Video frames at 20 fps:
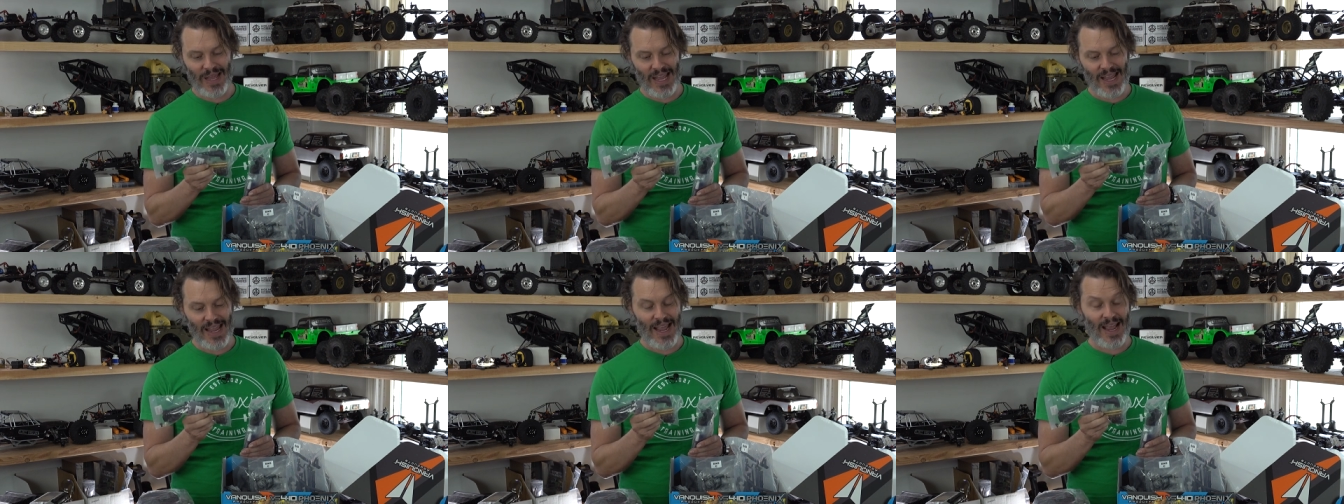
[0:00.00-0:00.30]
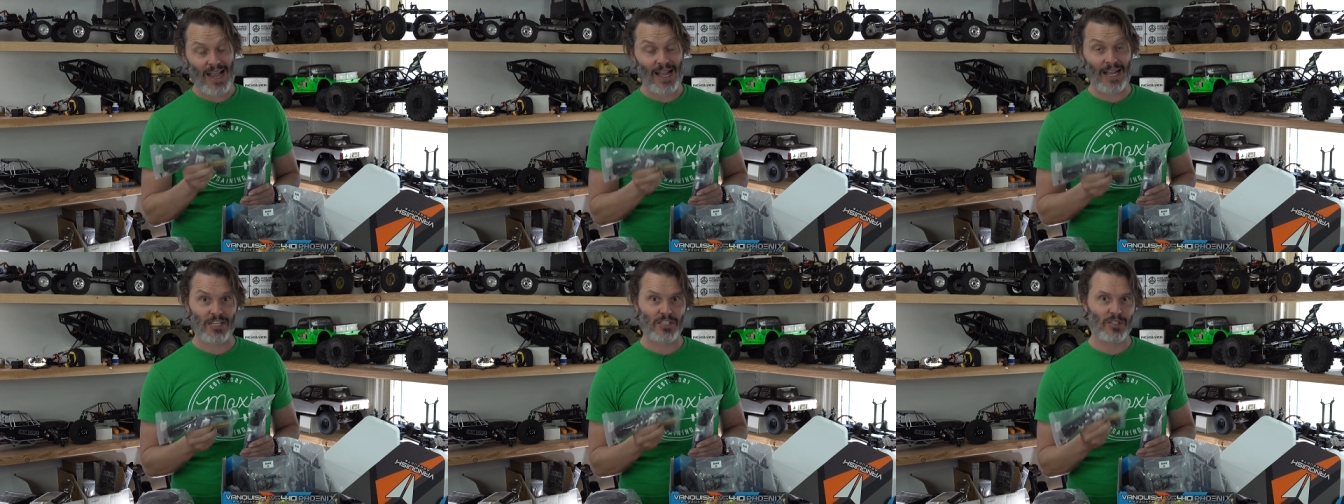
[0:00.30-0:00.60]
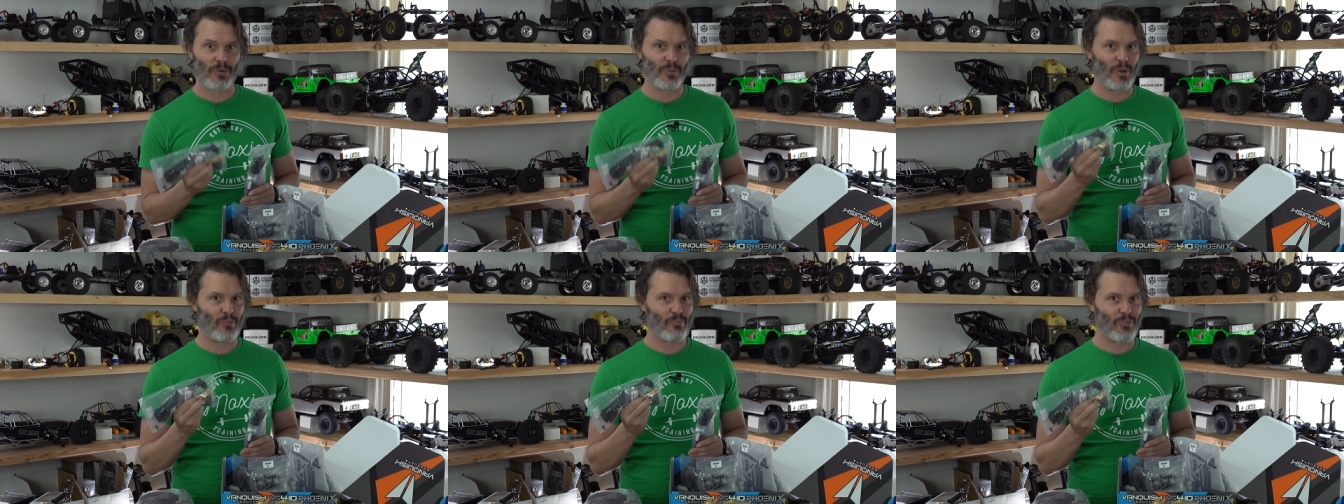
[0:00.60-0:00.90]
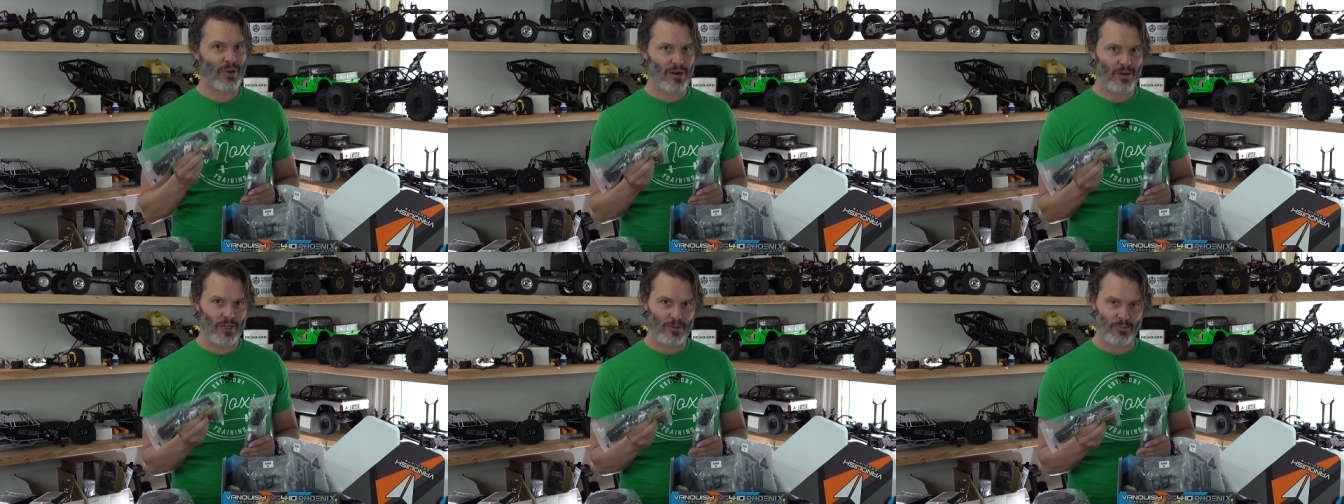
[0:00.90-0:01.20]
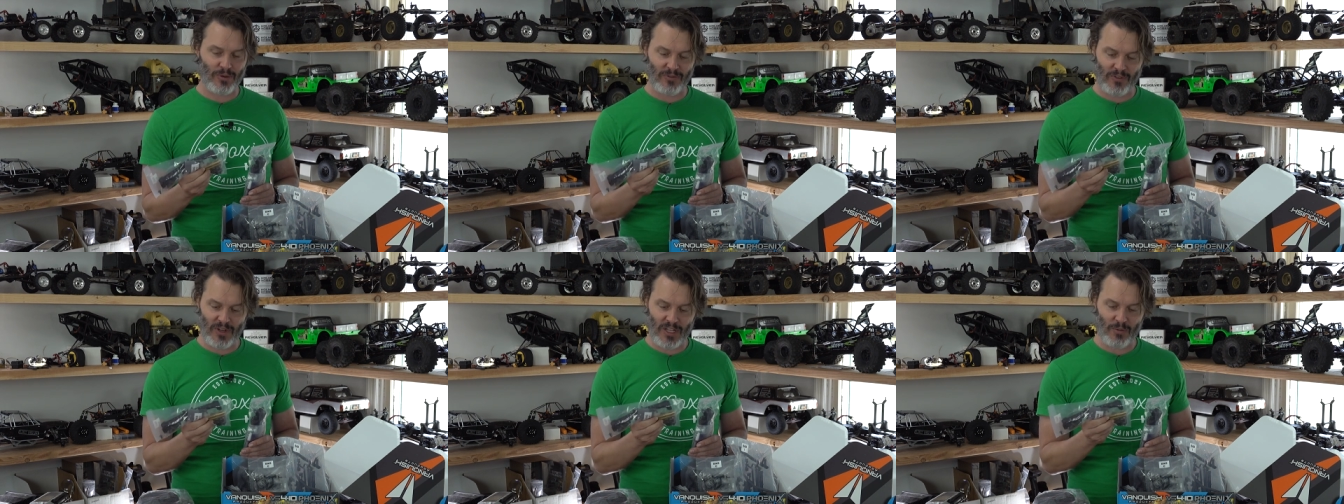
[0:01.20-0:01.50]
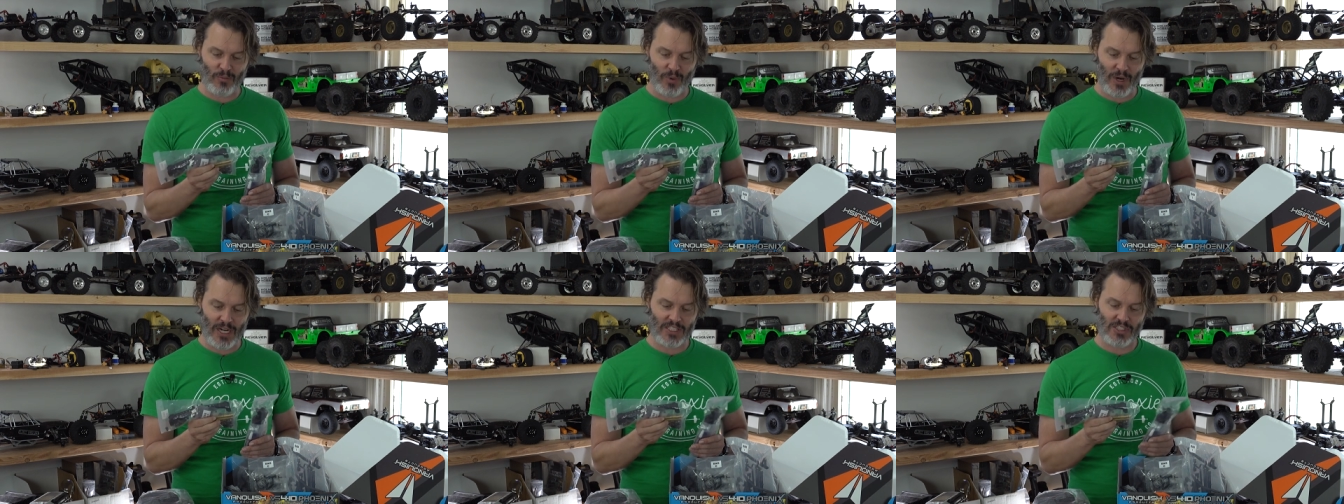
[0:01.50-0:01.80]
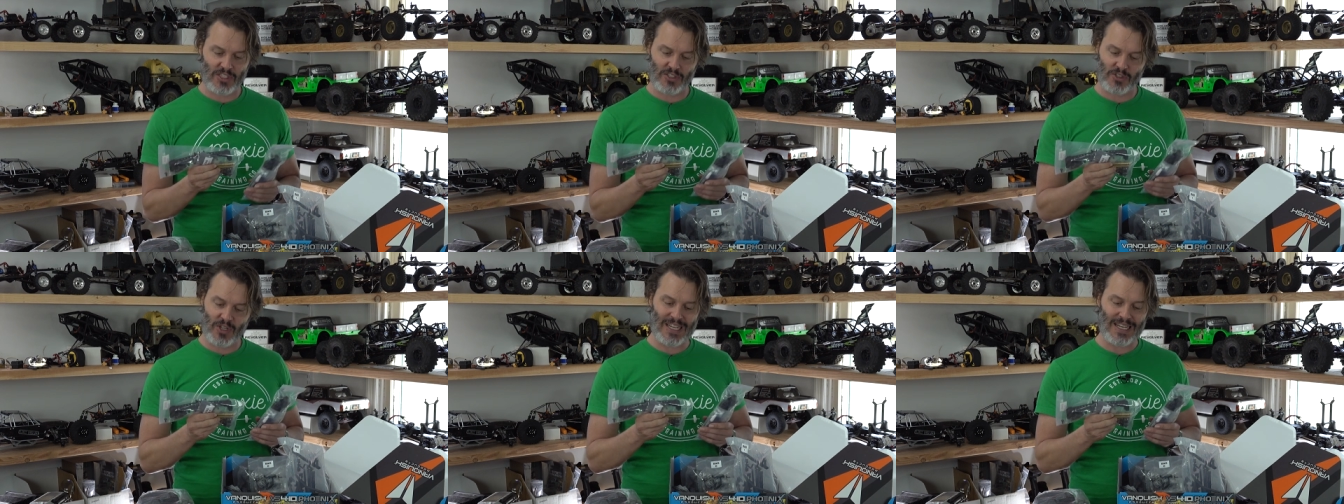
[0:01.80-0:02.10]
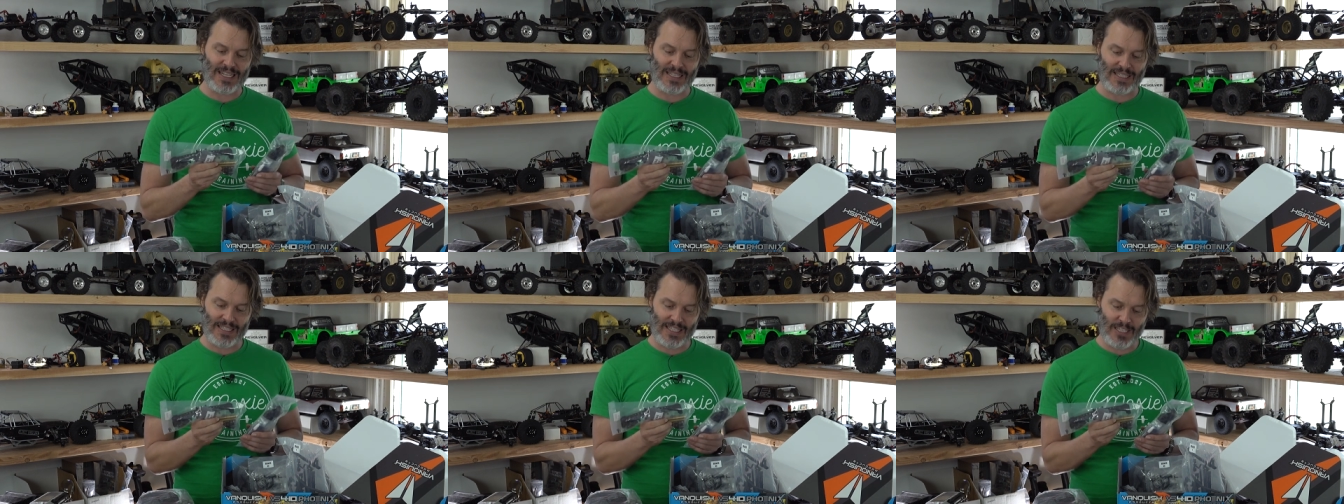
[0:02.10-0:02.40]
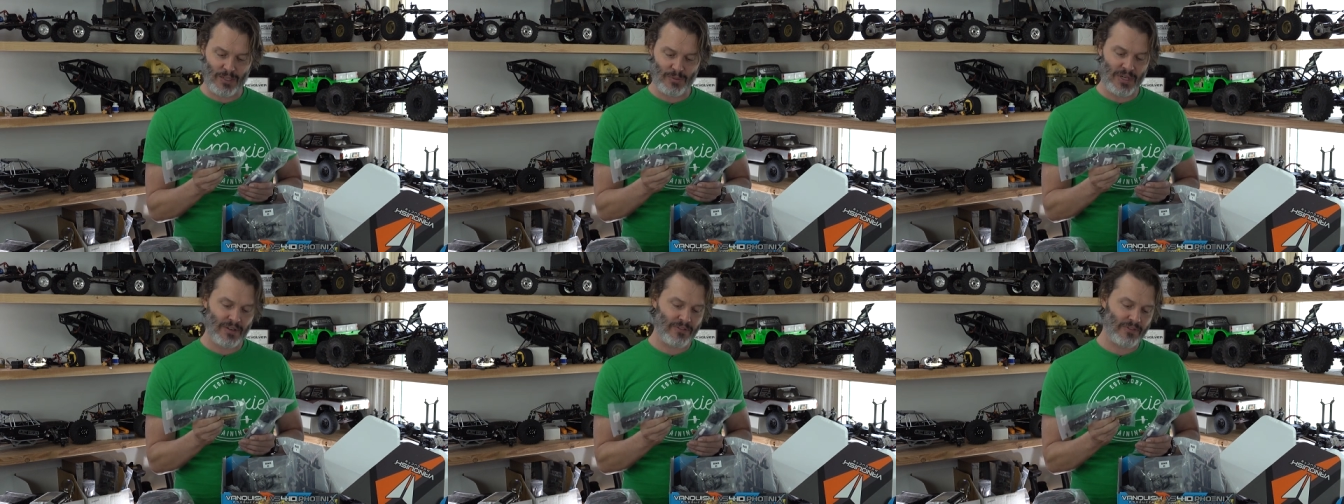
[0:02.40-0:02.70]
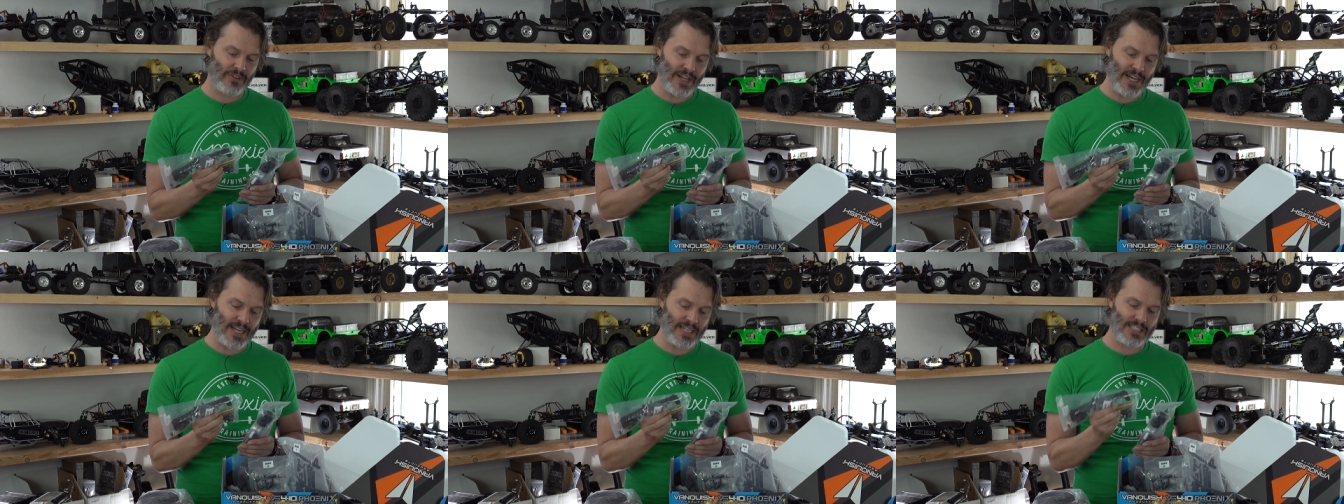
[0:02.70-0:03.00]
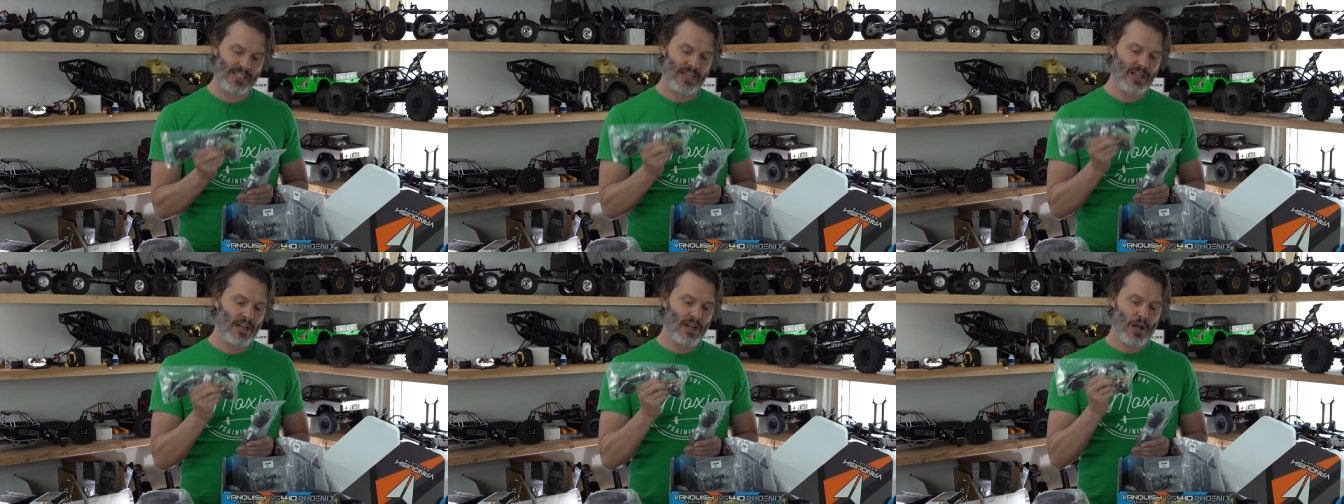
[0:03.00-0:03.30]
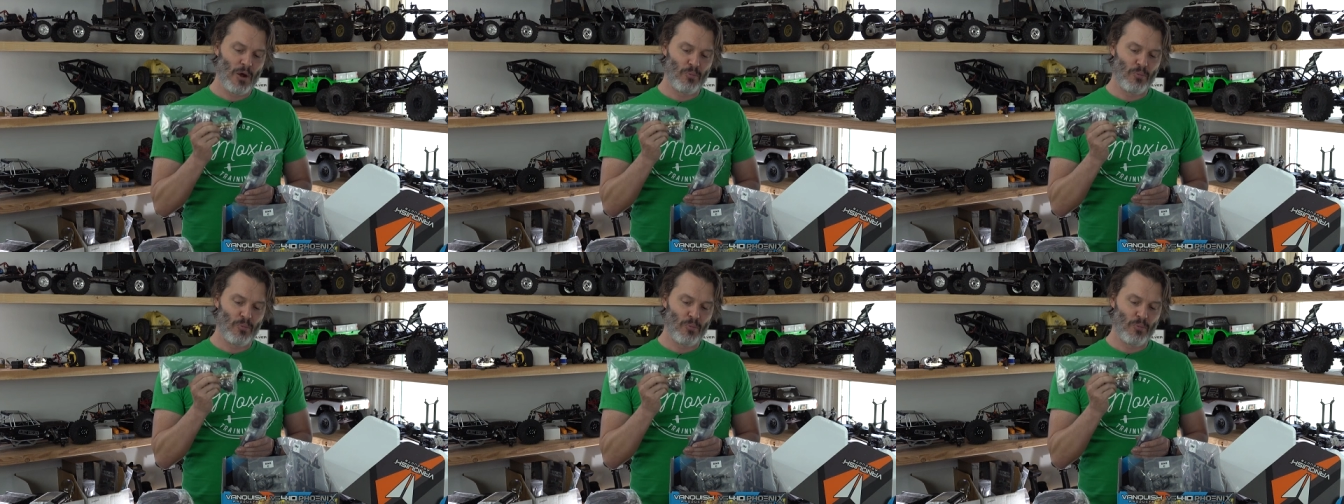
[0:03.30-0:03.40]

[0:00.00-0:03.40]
May actually be better at preventing breaks because you get a little bit of flex,